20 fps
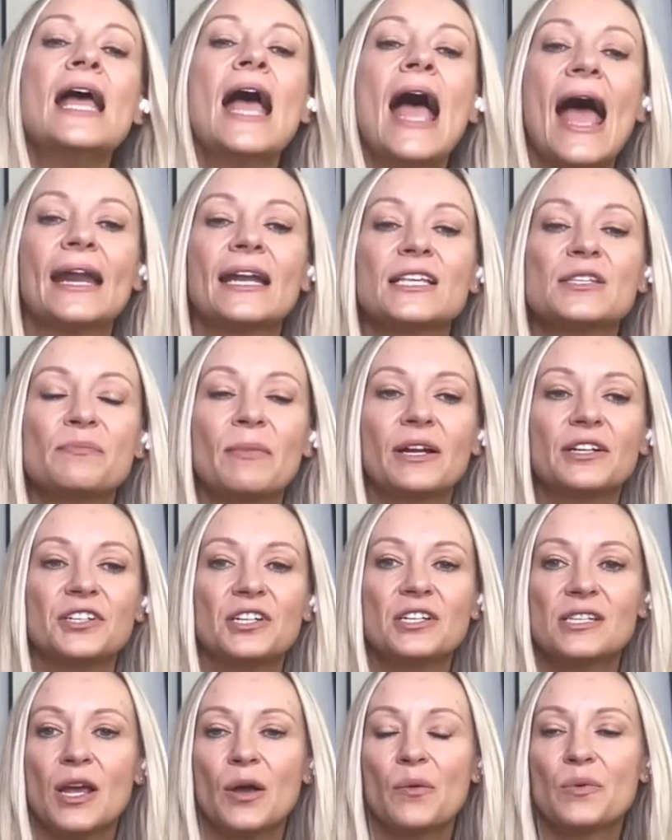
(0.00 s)
And as much
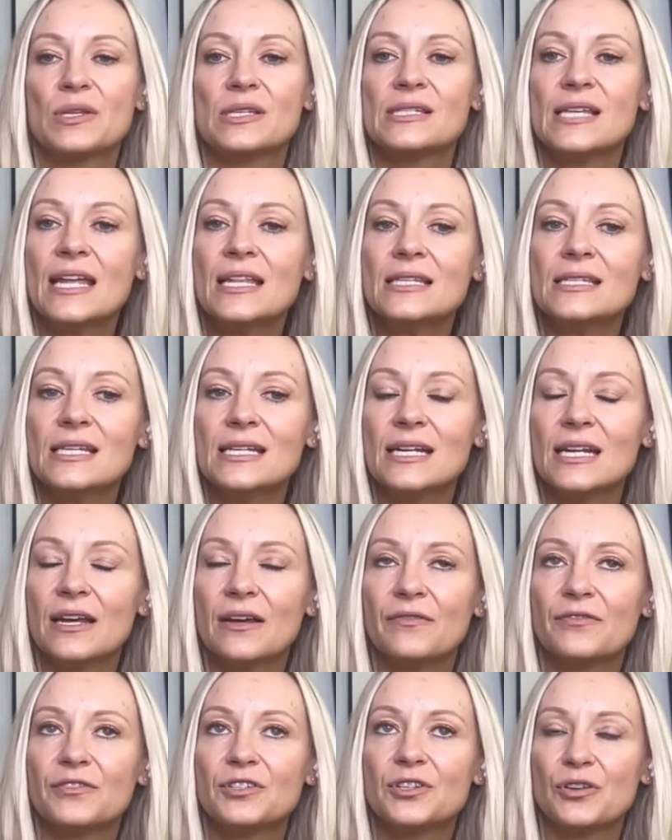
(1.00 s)
as I was
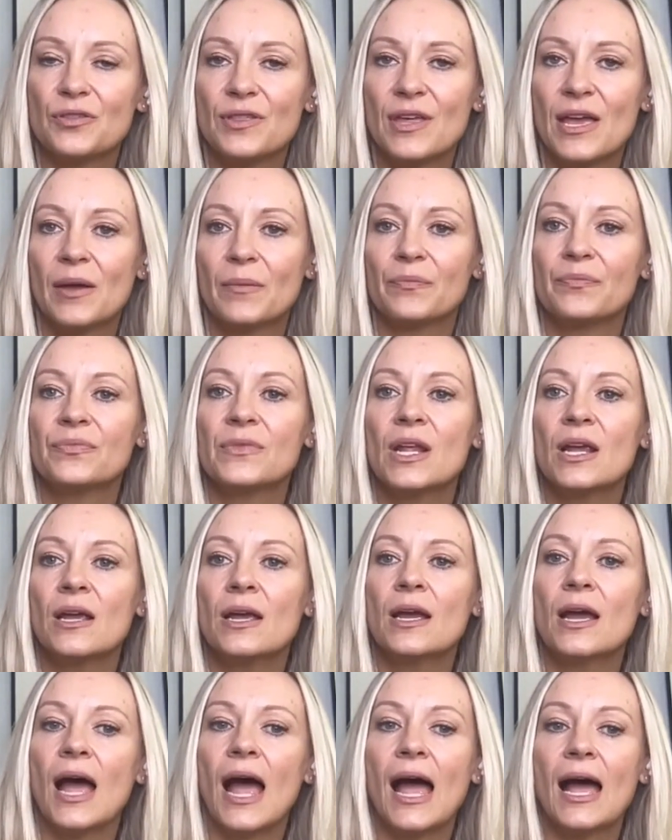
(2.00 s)
sensitive to them,
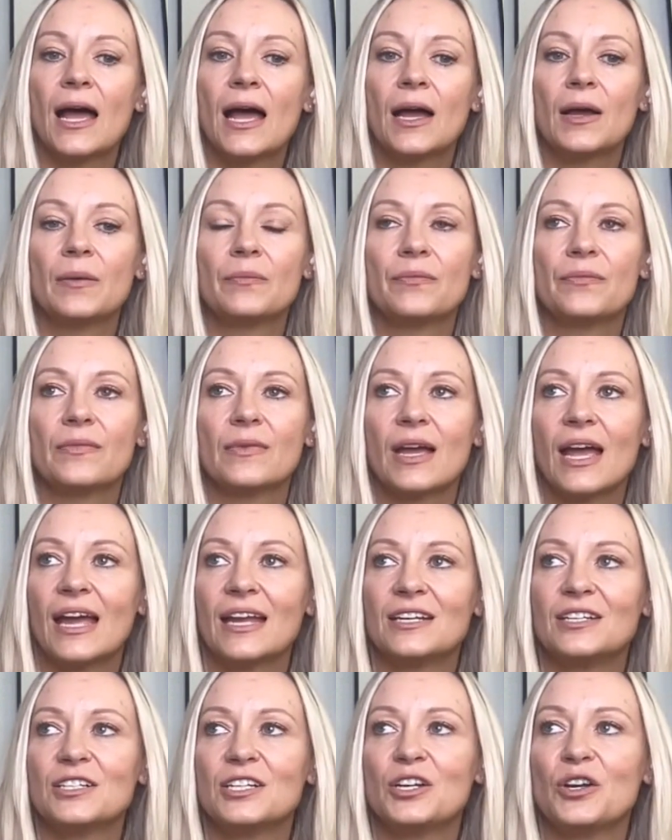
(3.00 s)
and,
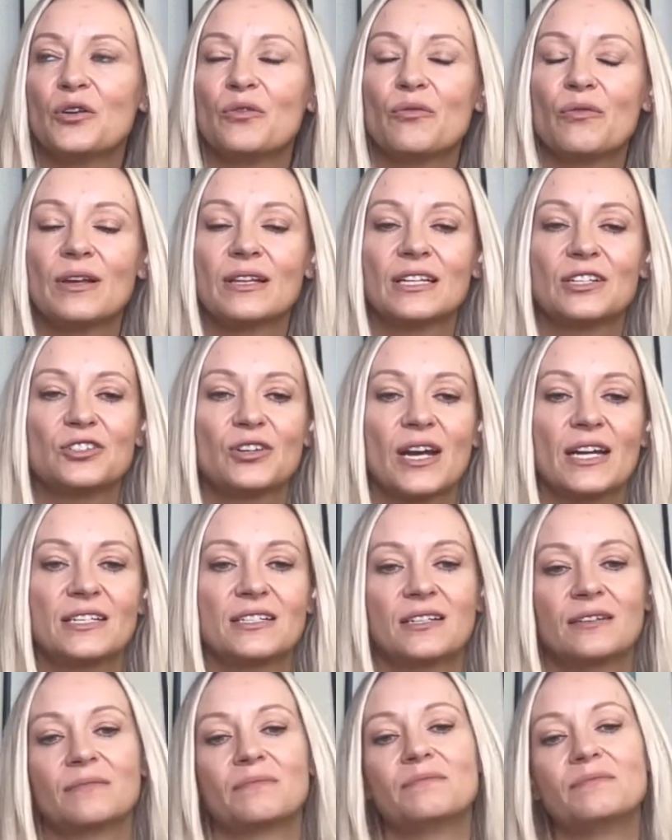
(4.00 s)
you know, really tried
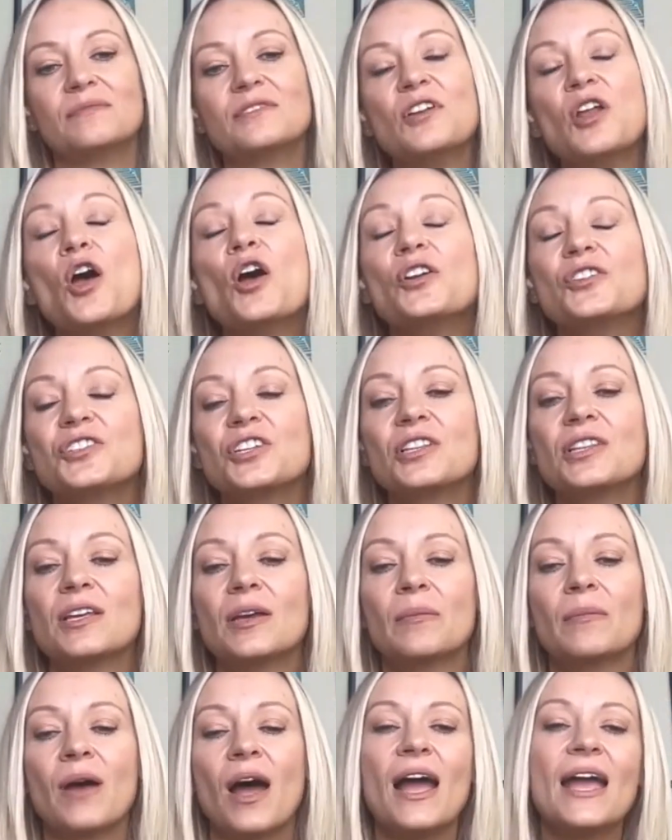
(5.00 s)
to nurture
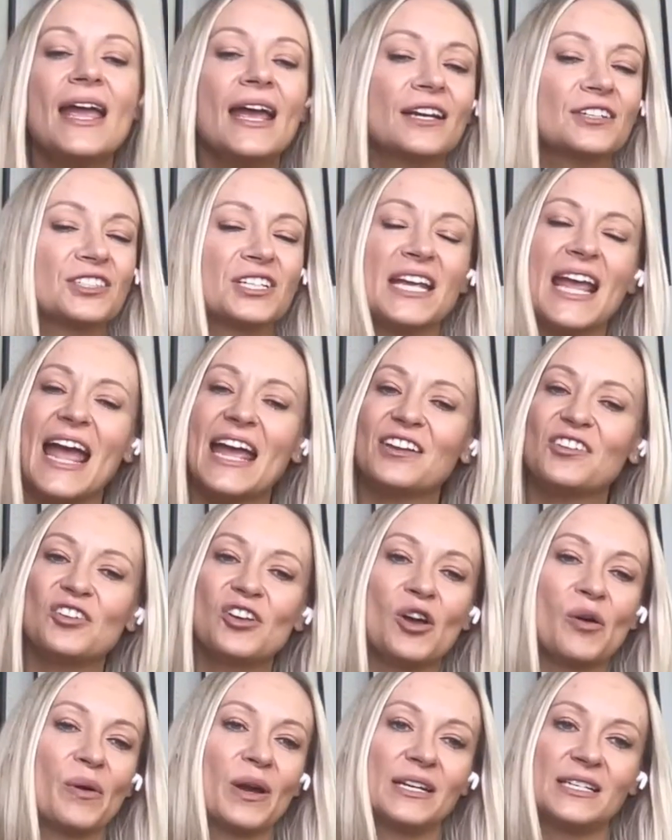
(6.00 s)
them, I actually had
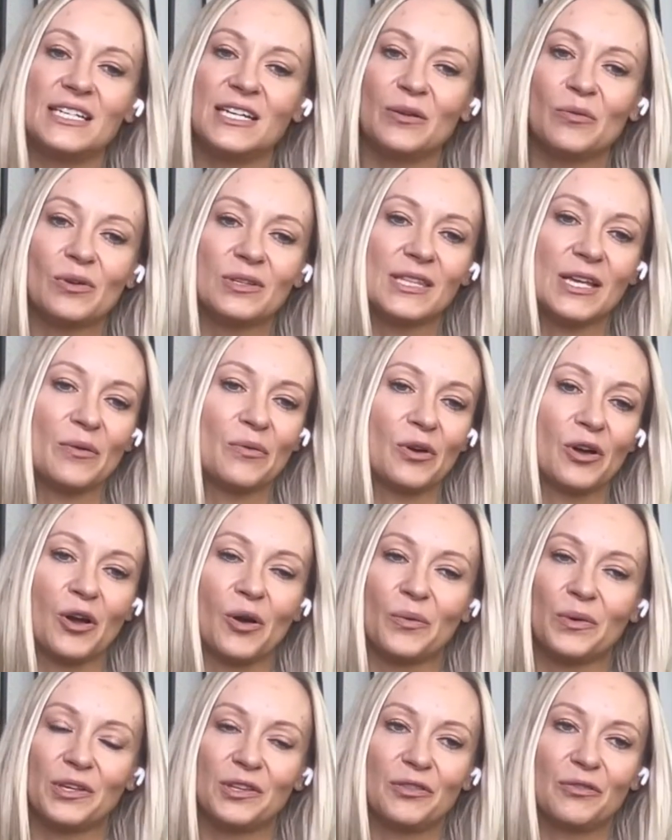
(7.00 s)
no idea what they were
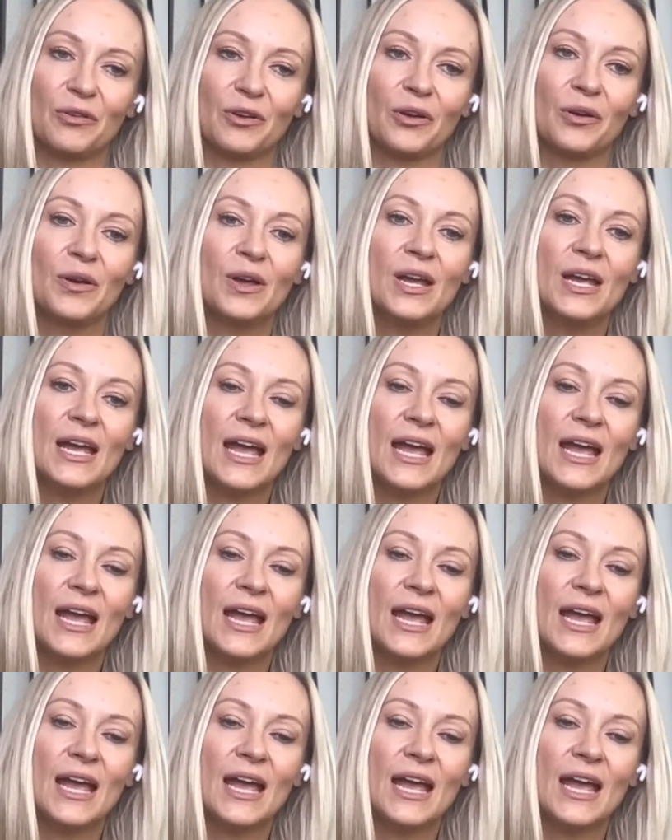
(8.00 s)
going through.